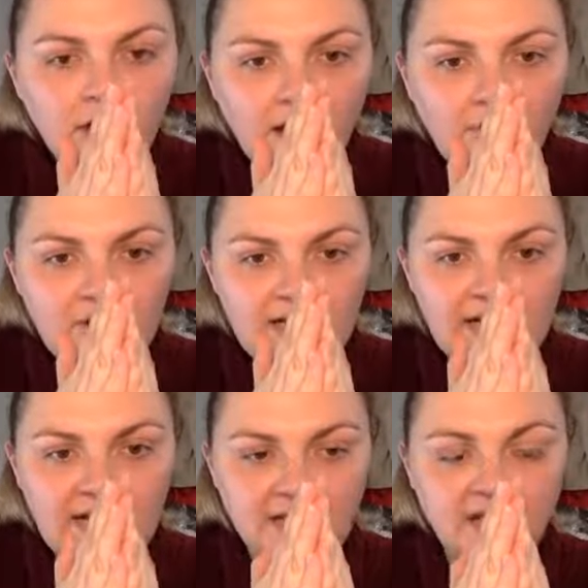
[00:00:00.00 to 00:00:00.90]
I'm going to
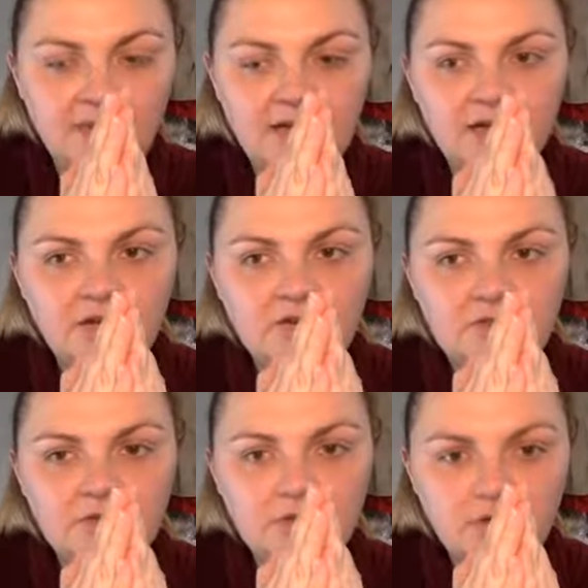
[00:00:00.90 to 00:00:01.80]
inhale. I'm not going to go
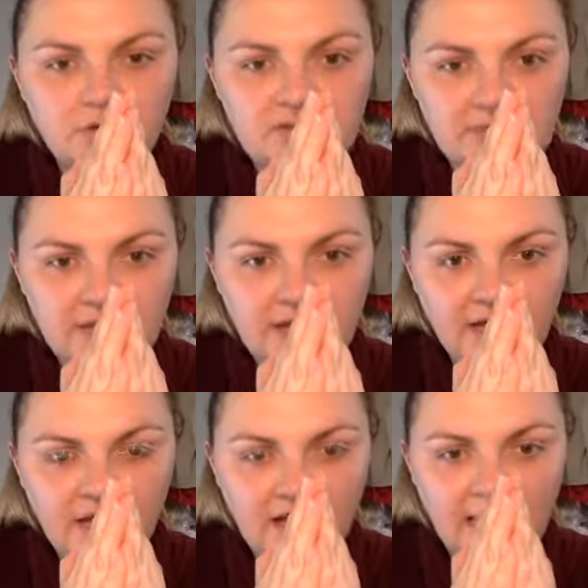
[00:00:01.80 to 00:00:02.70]
too close to my
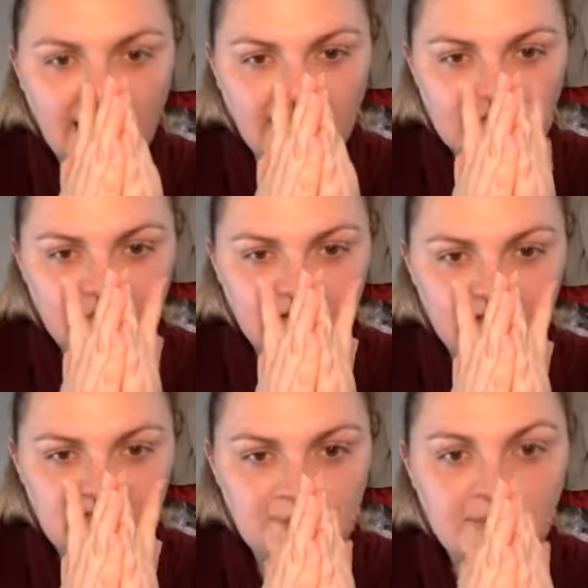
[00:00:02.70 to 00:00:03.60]
eyes
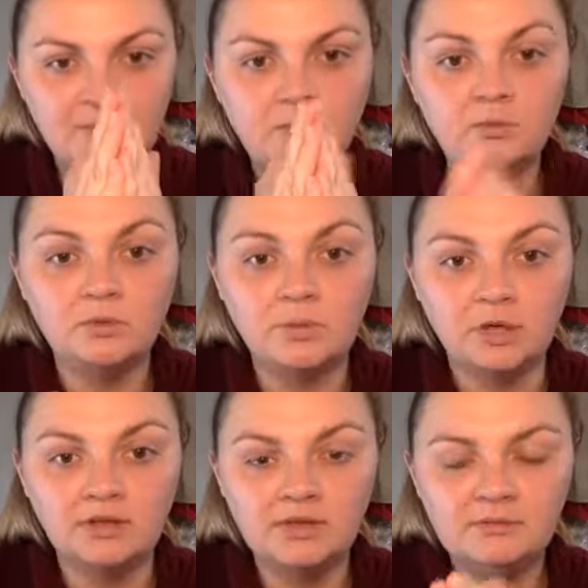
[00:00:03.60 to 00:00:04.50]
because the peppermint will
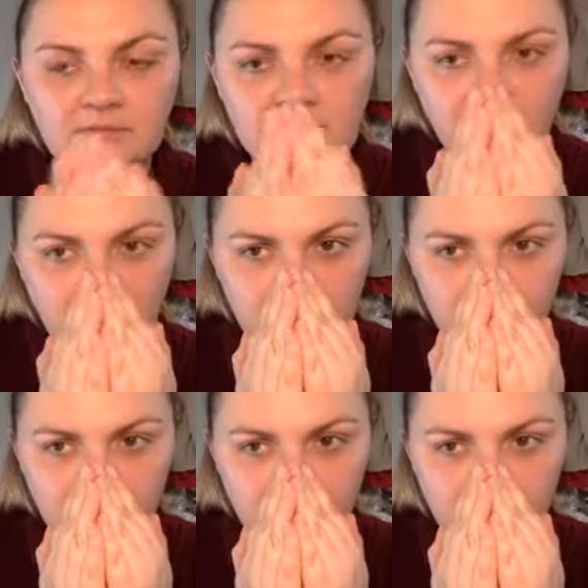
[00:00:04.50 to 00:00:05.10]
burn them. So